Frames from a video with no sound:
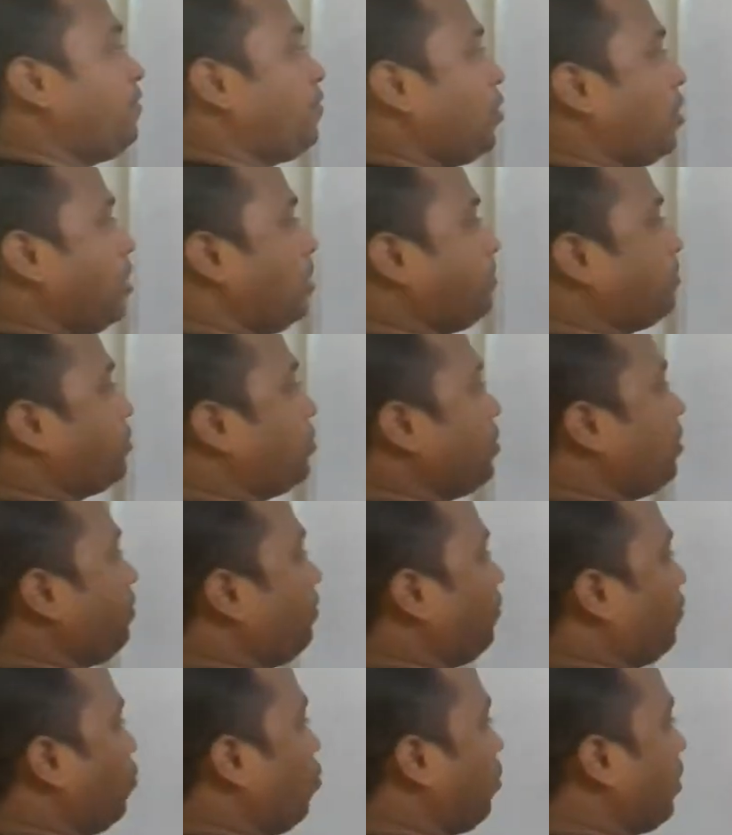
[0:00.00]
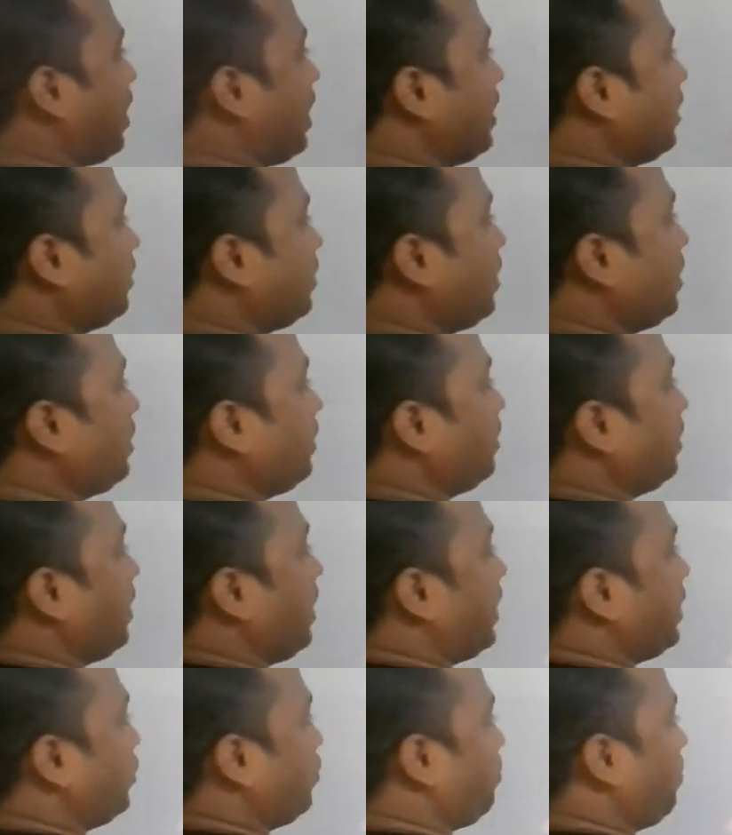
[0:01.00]
we observe, look at this
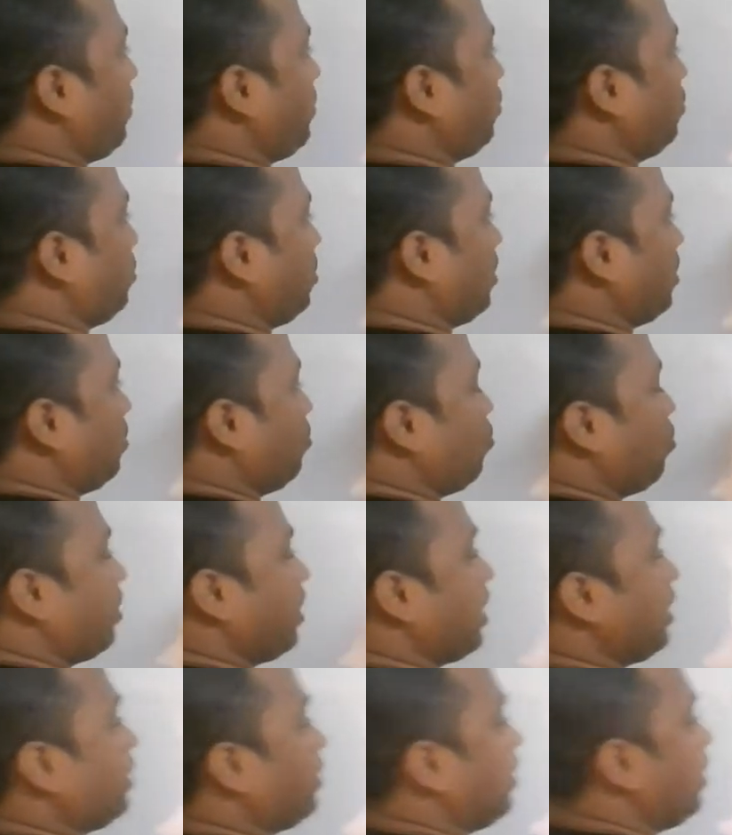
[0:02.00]
expression, look at